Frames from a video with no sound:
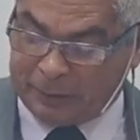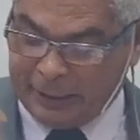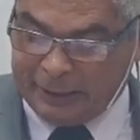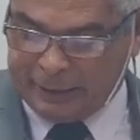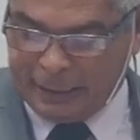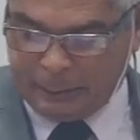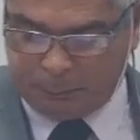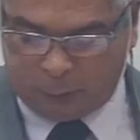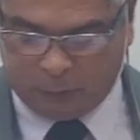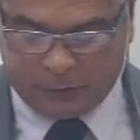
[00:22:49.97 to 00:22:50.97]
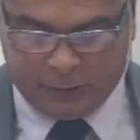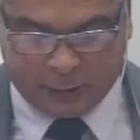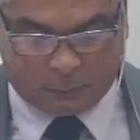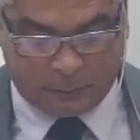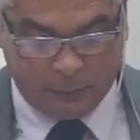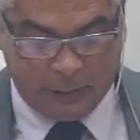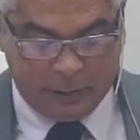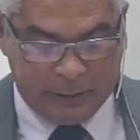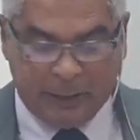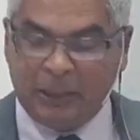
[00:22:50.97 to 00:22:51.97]
and I will take up the cup of
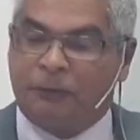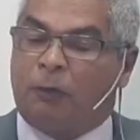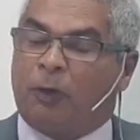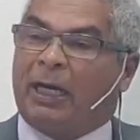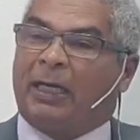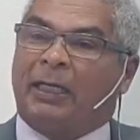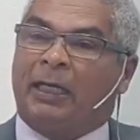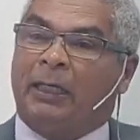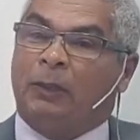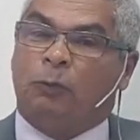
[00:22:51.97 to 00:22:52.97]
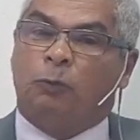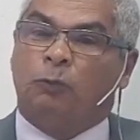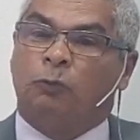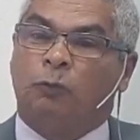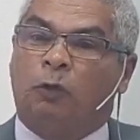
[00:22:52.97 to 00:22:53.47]
salvation, accept this project,